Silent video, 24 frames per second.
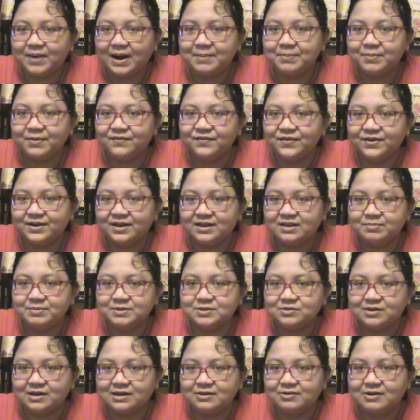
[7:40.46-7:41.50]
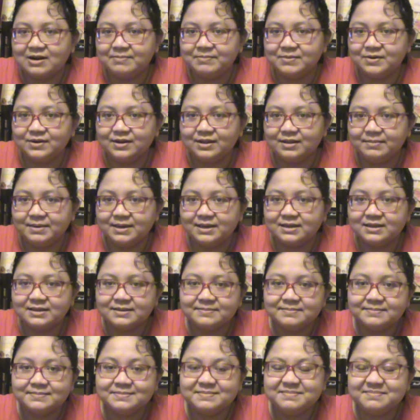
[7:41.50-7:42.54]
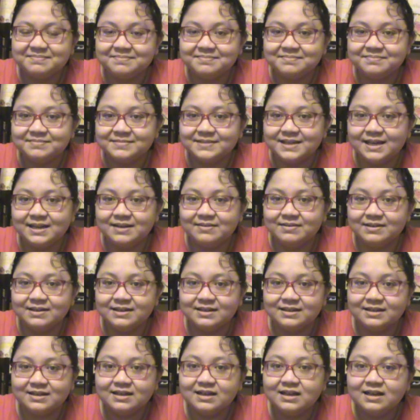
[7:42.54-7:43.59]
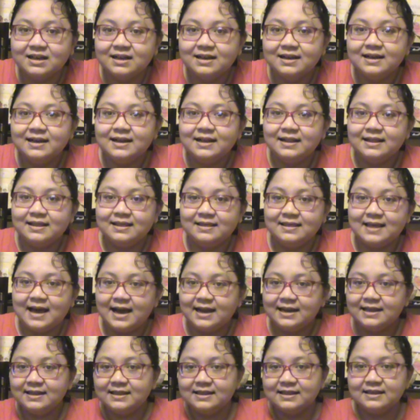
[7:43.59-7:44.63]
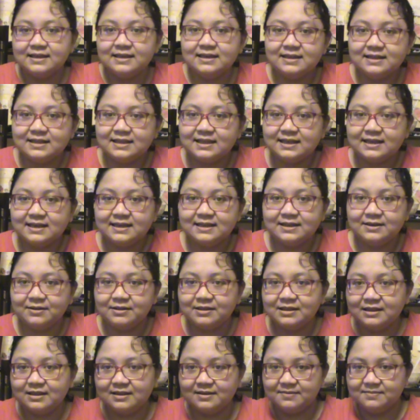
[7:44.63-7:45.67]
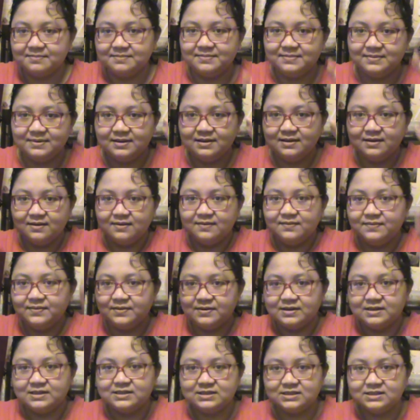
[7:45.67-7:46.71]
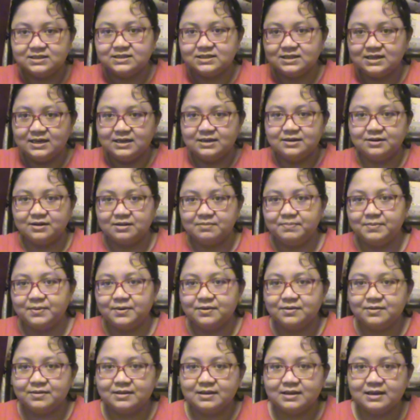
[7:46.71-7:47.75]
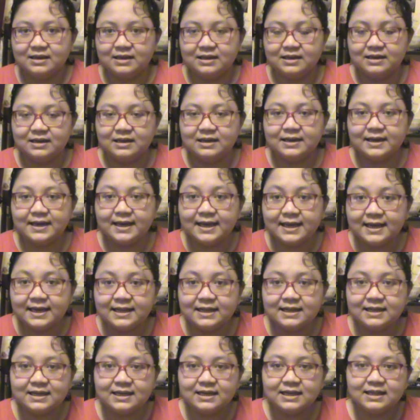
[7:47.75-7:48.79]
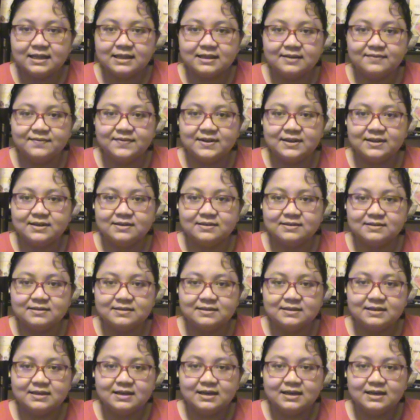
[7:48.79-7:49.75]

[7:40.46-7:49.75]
prefer not to put dried cranberries in mine. Anyway, that is it. You'll see some footage intersposed in the video,